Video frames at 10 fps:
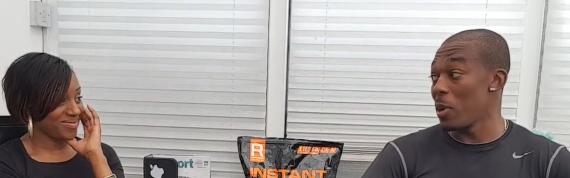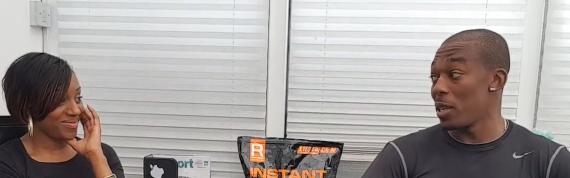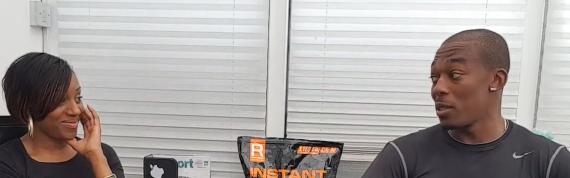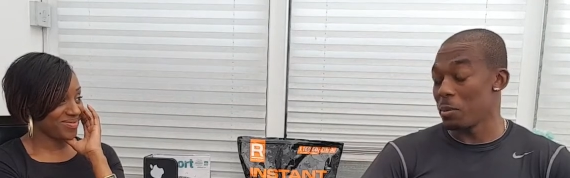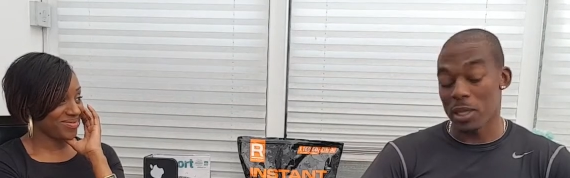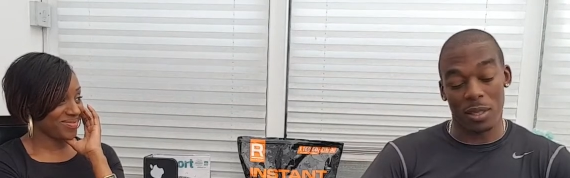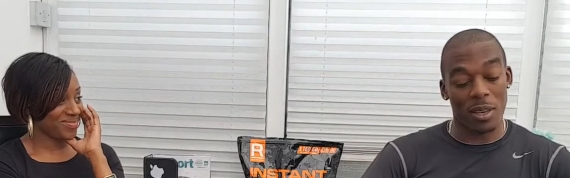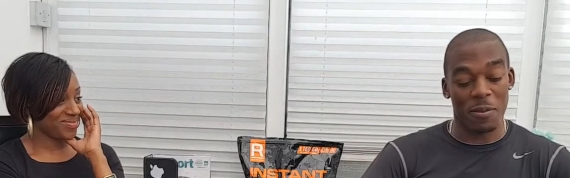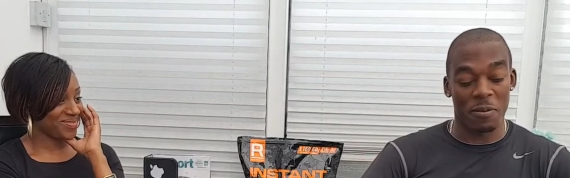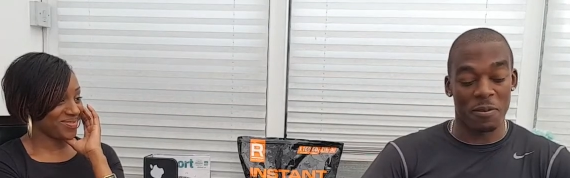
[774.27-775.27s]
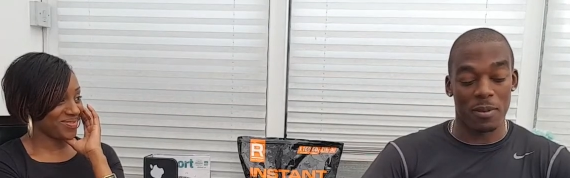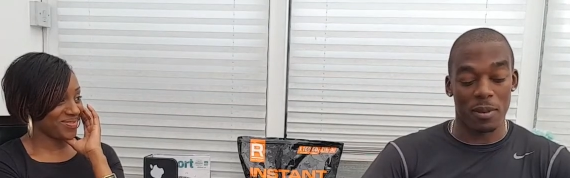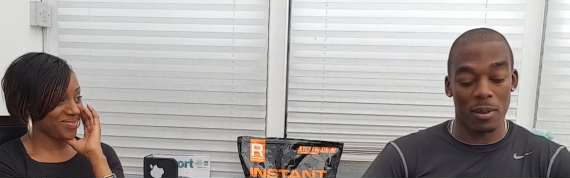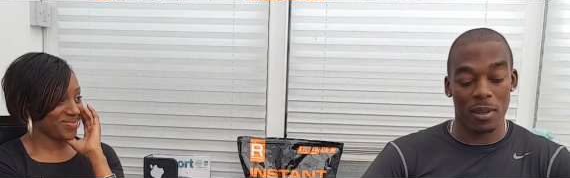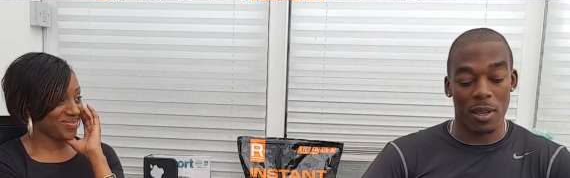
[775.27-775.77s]
Speaker 1: to buy some of this stuff.
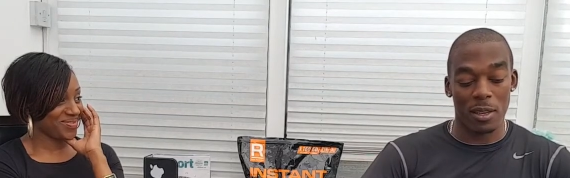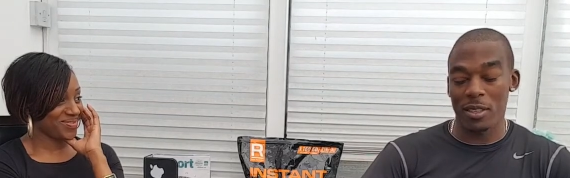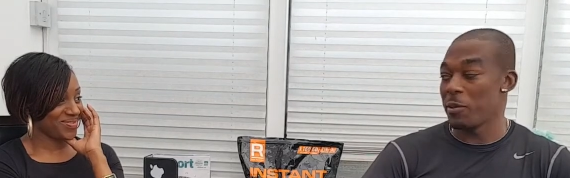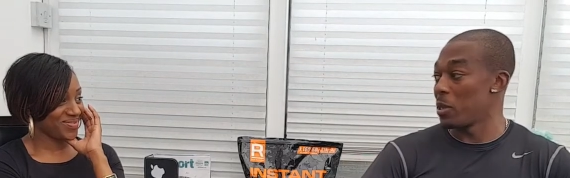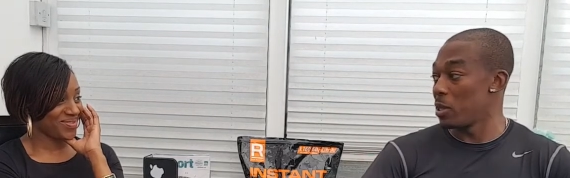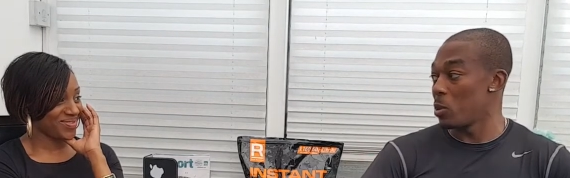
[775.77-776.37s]
See this